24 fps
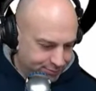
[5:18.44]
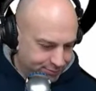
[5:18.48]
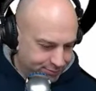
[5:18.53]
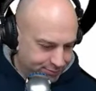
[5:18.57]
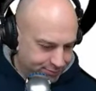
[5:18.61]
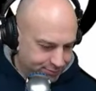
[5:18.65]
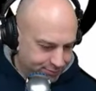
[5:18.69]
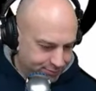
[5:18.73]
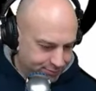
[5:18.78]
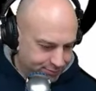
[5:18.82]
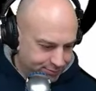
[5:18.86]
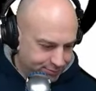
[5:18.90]

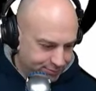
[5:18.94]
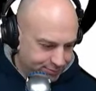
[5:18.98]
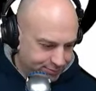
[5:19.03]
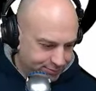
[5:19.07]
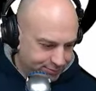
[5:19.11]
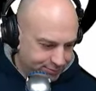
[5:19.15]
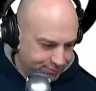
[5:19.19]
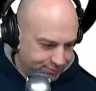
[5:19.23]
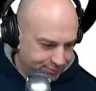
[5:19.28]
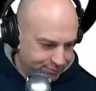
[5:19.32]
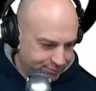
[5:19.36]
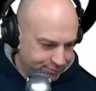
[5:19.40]

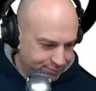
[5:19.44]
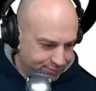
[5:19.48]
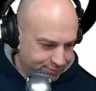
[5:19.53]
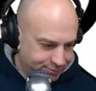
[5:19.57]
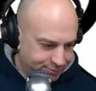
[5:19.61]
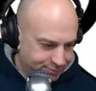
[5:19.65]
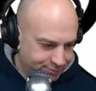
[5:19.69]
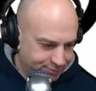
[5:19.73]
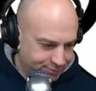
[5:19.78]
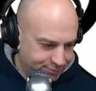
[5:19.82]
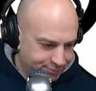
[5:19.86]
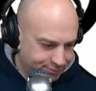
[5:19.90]

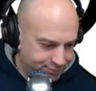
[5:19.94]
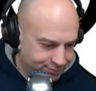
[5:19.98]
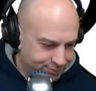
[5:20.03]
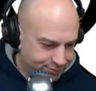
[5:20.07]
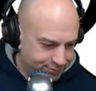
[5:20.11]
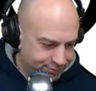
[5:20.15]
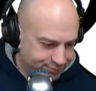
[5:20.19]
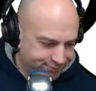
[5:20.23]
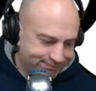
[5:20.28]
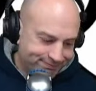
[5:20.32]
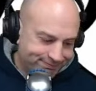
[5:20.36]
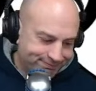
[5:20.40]

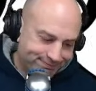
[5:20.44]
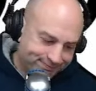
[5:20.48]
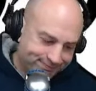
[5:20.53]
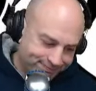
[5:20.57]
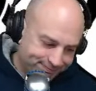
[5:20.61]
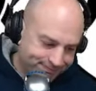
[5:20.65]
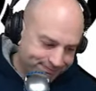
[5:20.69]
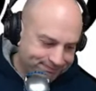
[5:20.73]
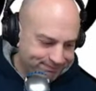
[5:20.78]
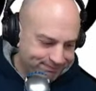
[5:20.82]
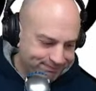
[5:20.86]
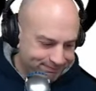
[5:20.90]

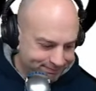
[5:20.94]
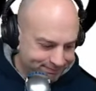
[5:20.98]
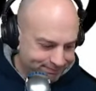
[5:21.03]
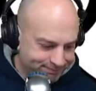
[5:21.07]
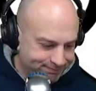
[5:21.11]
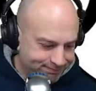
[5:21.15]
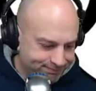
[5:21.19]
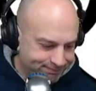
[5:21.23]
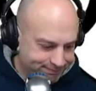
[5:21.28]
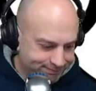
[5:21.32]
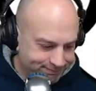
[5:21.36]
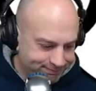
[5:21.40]

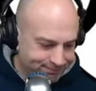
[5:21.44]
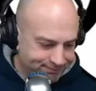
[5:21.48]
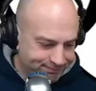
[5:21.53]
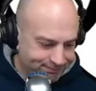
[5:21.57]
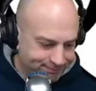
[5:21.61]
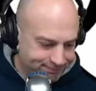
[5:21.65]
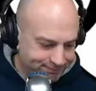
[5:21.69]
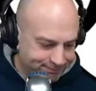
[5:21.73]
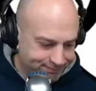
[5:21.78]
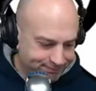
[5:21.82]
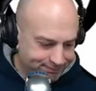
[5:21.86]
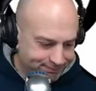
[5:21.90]

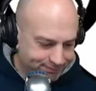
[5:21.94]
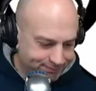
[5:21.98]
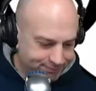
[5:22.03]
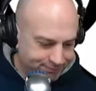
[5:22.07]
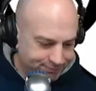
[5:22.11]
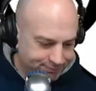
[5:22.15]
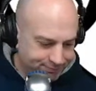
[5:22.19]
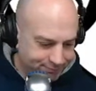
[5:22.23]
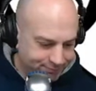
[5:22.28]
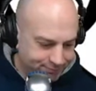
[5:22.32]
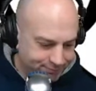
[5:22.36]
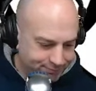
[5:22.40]

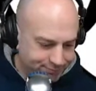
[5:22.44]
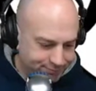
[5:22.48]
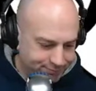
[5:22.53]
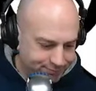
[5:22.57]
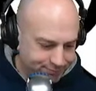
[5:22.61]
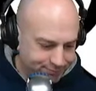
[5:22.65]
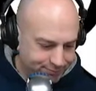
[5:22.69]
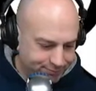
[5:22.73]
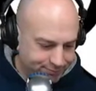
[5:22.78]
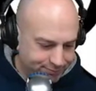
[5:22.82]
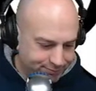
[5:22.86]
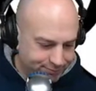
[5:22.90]

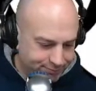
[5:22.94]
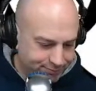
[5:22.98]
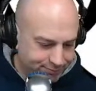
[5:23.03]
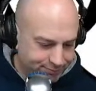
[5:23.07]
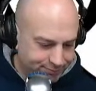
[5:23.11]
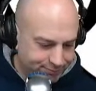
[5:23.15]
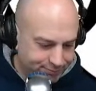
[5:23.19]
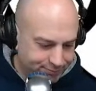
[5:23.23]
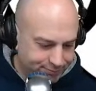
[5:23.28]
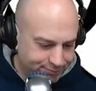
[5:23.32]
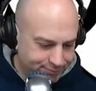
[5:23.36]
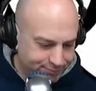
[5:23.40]

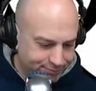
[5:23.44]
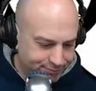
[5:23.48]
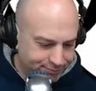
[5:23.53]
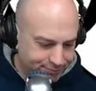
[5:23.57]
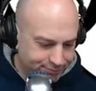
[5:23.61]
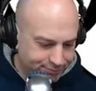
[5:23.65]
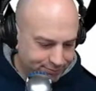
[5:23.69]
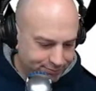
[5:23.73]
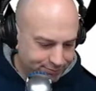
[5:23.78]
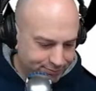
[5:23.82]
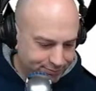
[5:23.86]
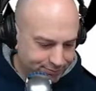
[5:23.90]

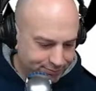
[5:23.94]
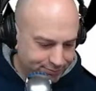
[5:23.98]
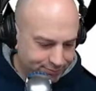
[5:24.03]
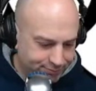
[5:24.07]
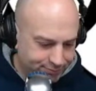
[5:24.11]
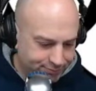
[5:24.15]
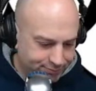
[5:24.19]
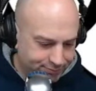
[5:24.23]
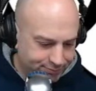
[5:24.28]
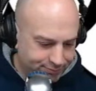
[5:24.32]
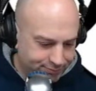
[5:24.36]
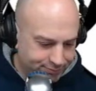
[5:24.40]

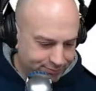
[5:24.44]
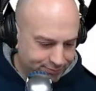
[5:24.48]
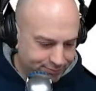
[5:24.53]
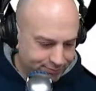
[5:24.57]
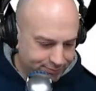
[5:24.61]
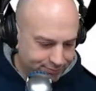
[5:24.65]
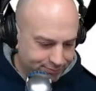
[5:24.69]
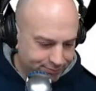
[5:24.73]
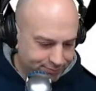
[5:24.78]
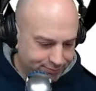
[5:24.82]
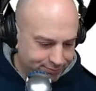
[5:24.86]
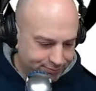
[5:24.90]

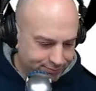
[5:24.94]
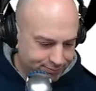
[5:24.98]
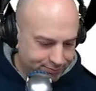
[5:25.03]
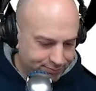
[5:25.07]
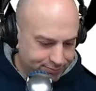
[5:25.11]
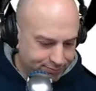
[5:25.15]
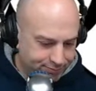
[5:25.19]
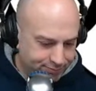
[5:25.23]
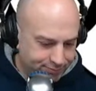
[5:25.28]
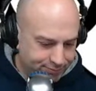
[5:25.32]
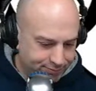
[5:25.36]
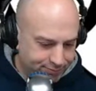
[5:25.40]

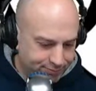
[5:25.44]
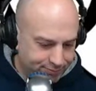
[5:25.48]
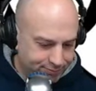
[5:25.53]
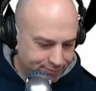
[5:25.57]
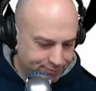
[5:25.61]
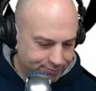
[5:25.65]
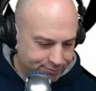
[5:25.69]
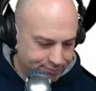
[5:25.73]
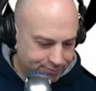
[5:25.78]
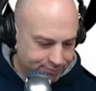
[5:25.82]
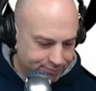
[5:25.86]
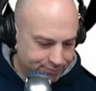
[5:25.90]

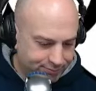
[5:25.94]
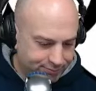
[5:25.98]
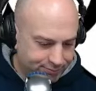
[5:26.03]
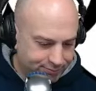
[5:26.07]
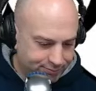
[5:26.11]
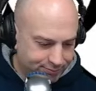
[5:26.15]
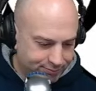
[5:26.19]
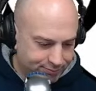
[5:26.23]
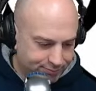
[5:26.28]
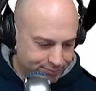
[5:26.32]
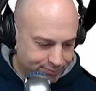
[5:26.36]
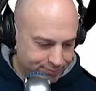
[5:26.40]
(silent)